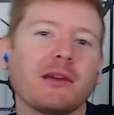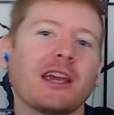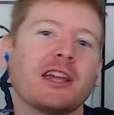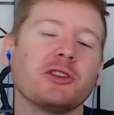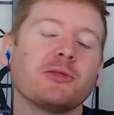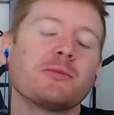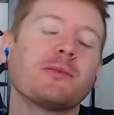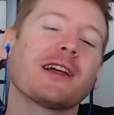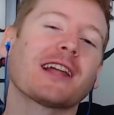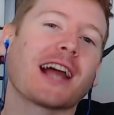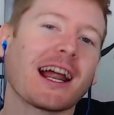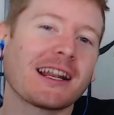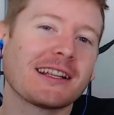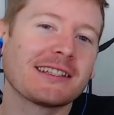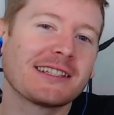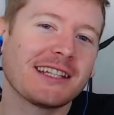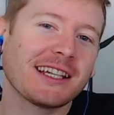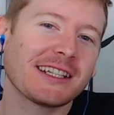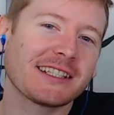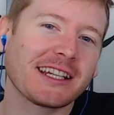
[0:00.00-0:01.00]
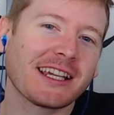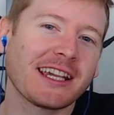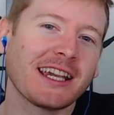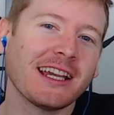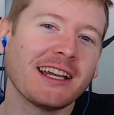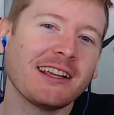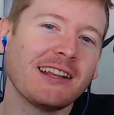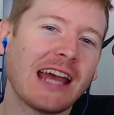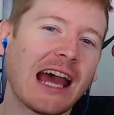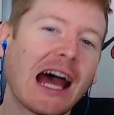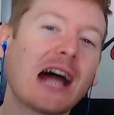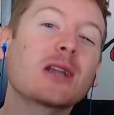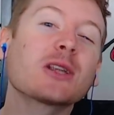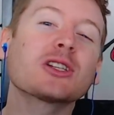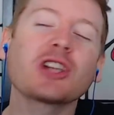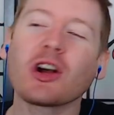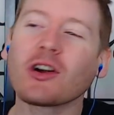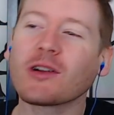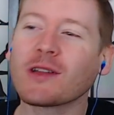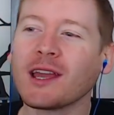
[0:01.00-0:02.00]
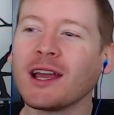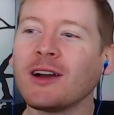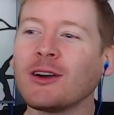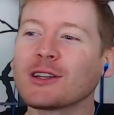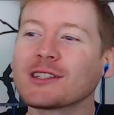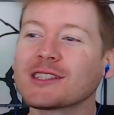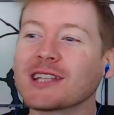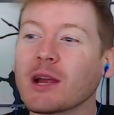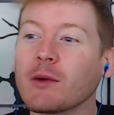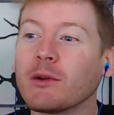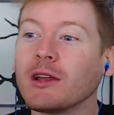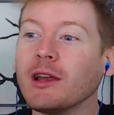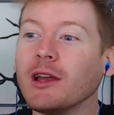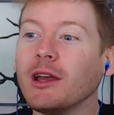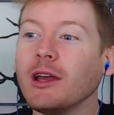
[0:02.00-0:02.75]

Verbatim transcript: and you played hide and seek as a kid, how did y'all count? Because I went,